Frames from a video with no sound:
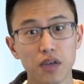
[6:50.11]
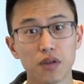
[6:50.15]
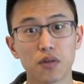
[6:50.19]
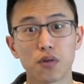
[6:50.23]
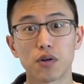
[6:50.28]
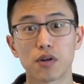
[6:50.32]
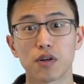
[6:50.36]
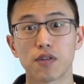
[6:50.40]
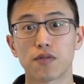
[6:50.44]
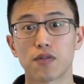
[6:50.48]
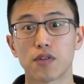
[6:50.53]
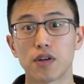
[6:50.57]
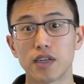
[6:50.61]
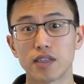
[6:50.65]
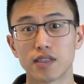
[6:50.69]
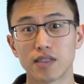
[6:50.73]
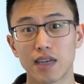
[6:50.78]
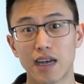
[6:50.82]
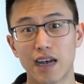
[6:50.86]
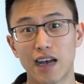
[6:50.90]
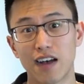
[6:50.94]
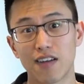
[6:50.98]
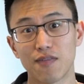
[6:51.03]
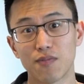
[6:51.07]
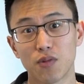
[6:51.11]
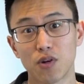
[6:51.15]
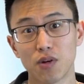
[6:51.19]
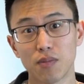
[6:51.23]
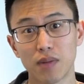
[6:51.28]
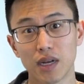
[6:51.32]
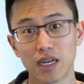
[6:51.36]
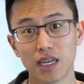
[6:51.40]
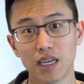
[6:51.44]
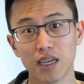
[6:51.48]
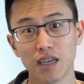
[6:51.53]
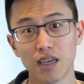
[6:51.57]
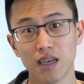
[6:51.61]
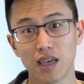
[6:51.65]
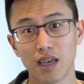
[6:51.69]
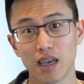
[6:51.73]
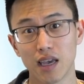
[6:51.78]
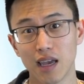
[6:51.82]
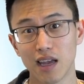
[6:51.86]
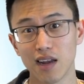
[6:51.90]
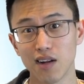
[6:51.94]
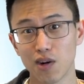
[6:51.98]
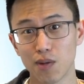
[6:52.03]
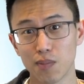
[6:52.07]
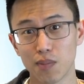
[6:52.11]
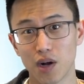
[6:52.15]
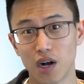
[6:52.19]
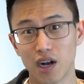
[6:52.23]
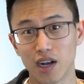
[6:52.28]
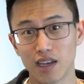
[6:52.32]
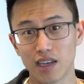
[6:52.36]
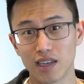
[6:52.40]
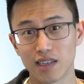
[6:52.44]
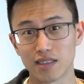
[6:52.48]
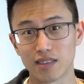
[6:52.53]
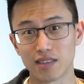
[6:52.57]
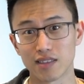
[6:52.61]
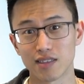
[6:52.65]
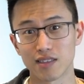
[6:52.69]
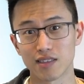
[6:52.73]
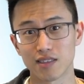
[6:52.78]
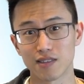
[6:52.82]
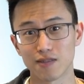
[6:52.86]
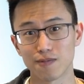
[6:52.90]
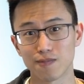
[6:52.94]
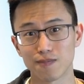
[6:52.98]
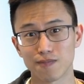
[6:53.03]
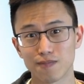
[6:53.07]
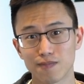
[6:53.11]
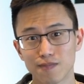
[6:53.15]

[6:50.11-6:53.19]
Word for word: in order for us to have more money in our pockets.